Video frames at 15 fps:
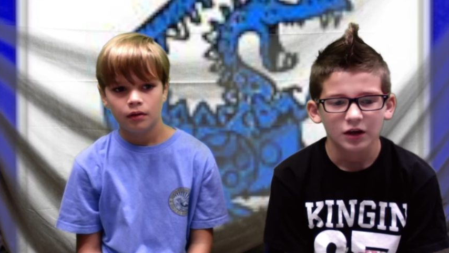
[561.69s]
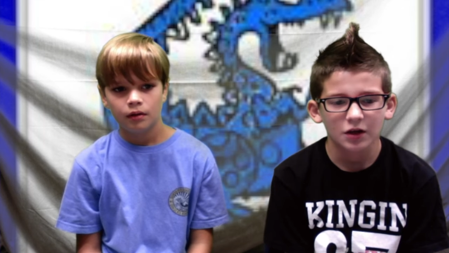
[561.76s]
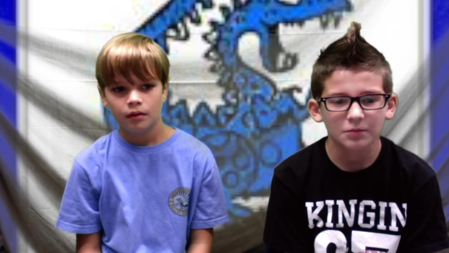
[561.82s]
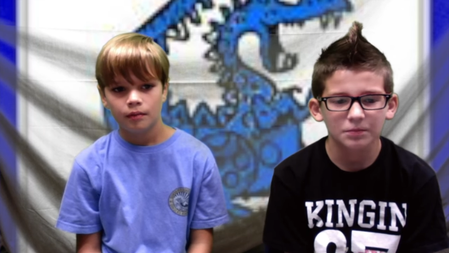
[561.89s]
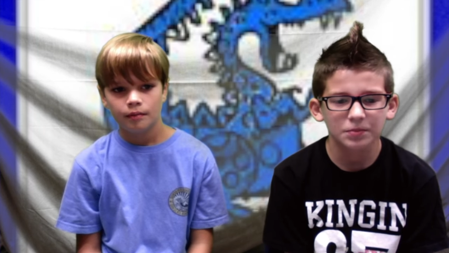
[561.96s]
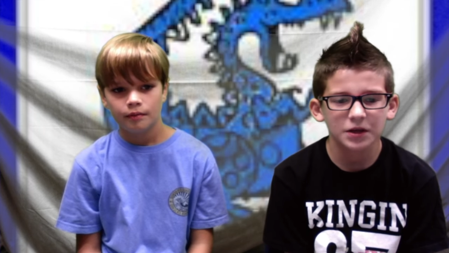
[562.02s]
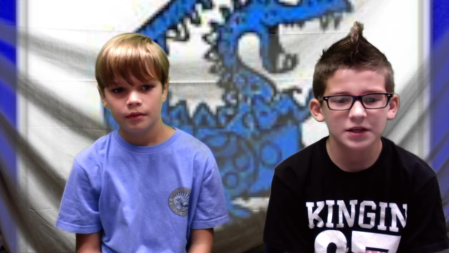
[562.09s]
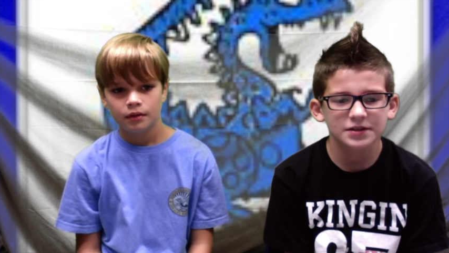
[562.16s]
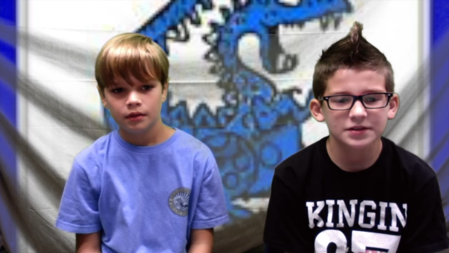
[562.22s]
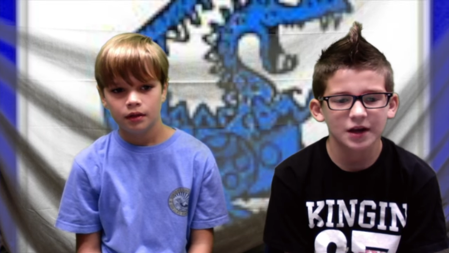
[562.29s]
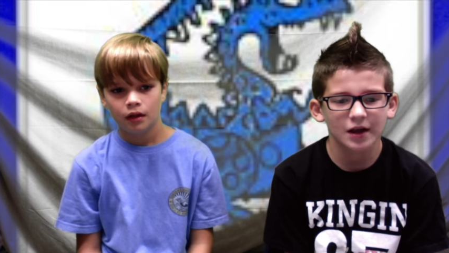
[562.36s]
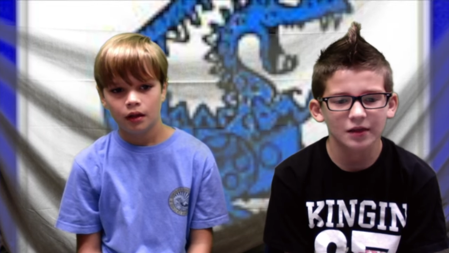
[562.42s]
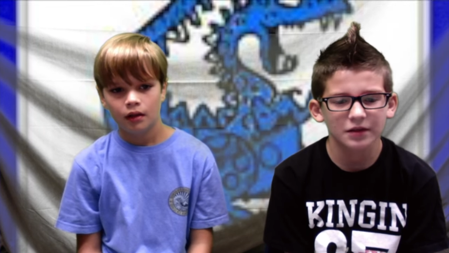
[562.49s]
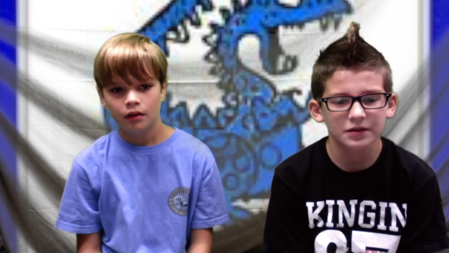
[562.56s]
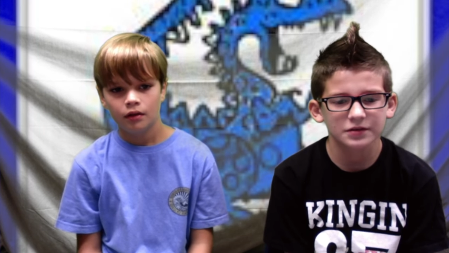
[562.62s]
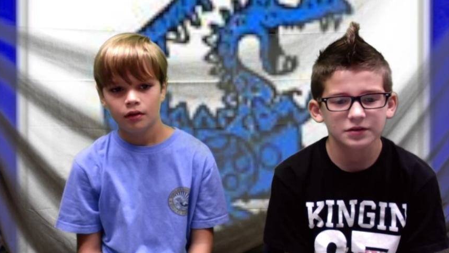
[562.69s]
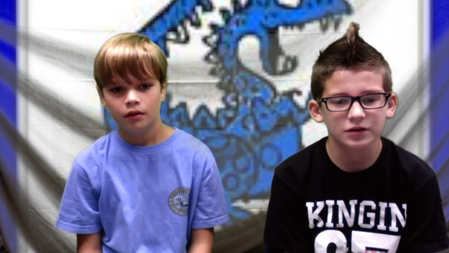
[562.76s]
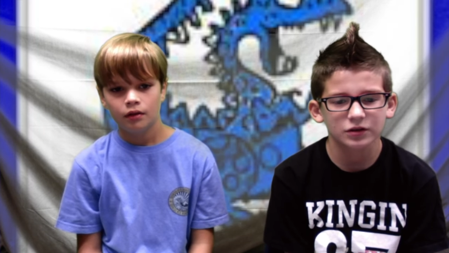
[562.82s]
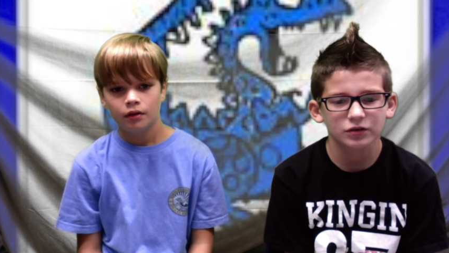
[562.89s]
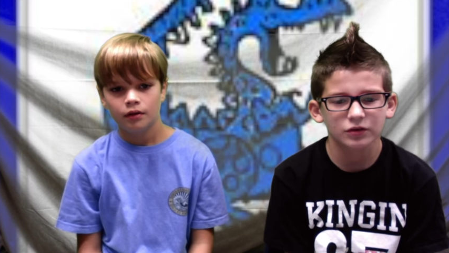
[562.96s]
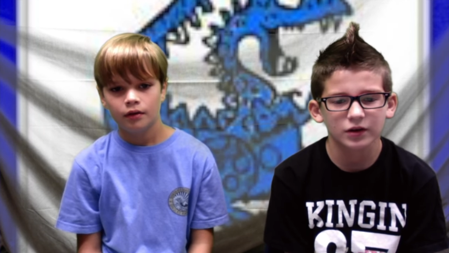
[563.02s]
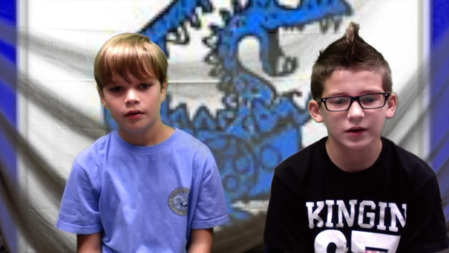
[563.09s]
Speaker 1: and be silent so
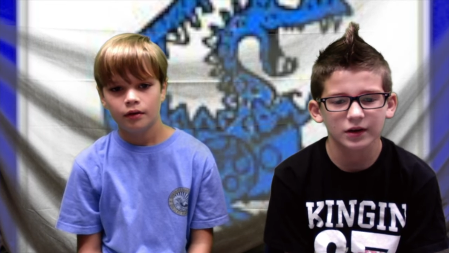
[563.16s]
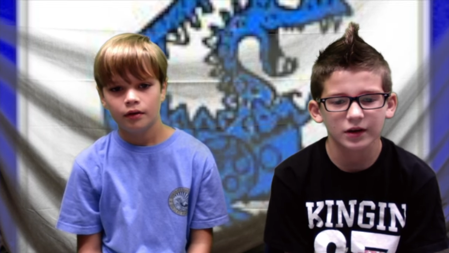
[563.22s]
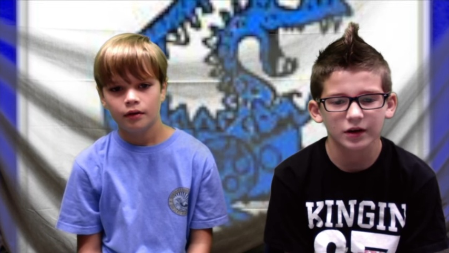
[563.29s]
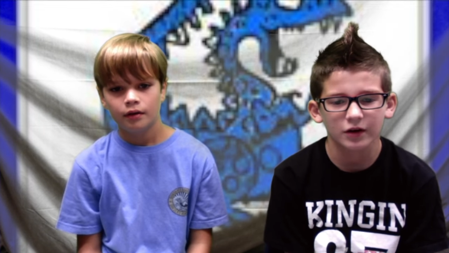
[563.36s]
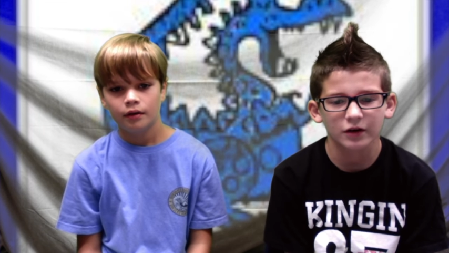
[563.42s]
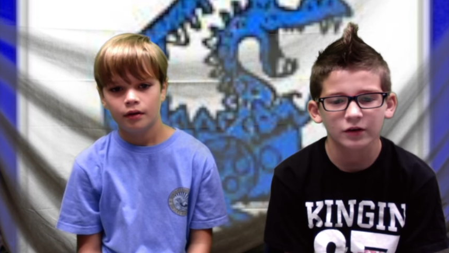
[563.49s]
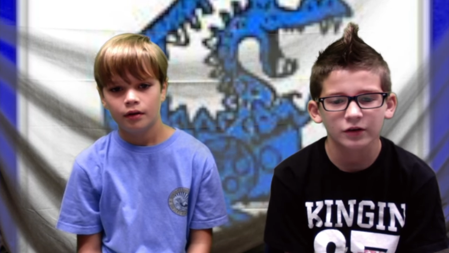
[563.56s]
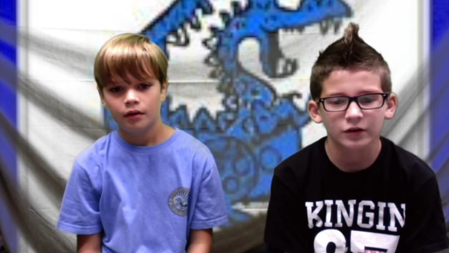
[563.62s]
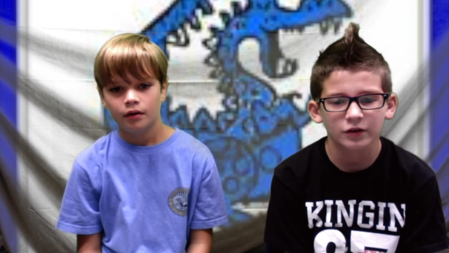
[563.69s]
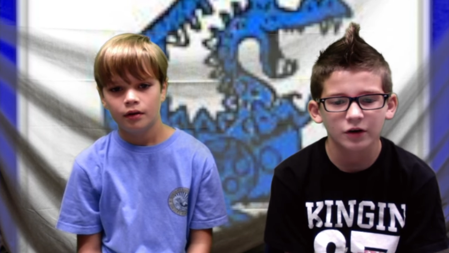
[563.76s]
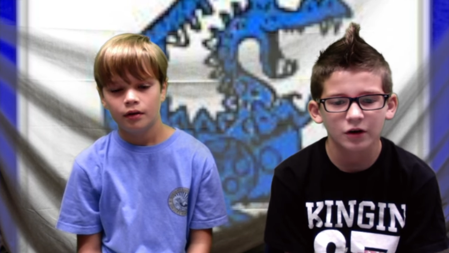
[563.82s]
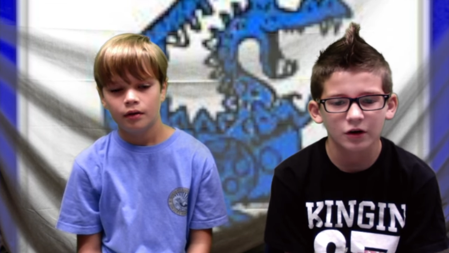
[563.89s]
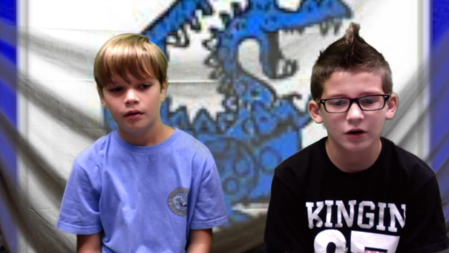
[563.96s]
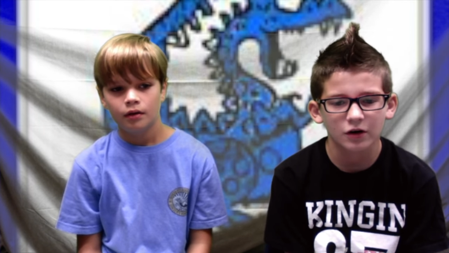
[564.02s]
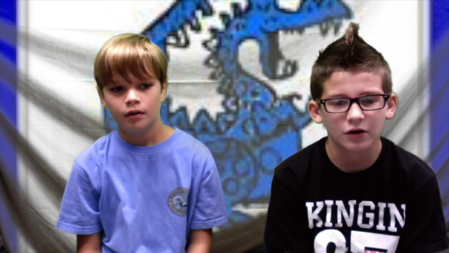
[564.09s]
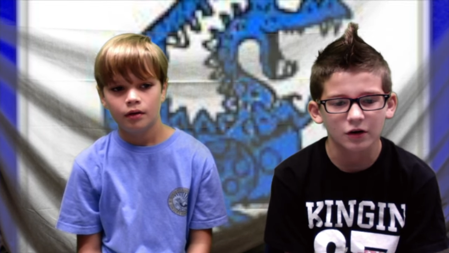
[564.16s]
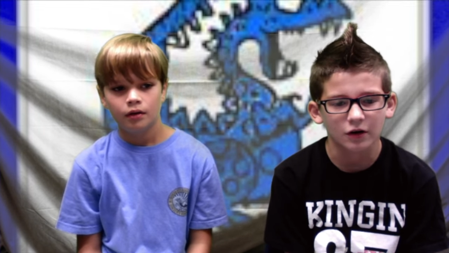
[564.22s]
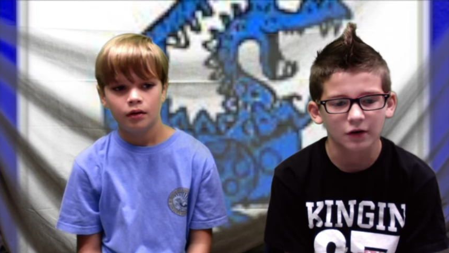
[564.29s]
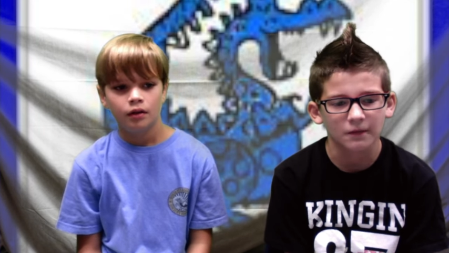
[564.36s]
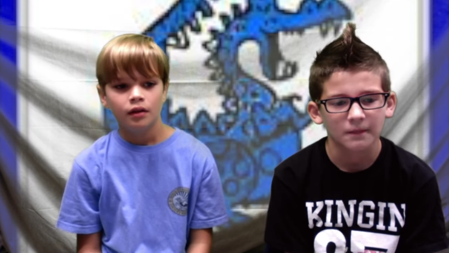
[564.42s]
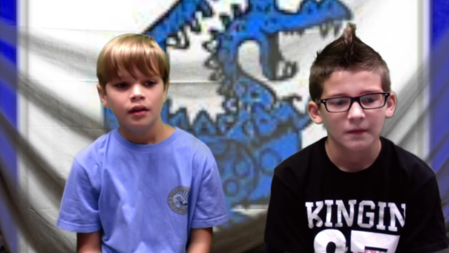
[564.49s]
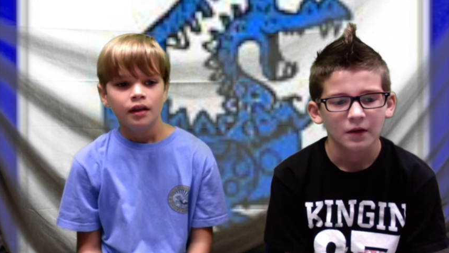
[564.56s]
you can hear your car called.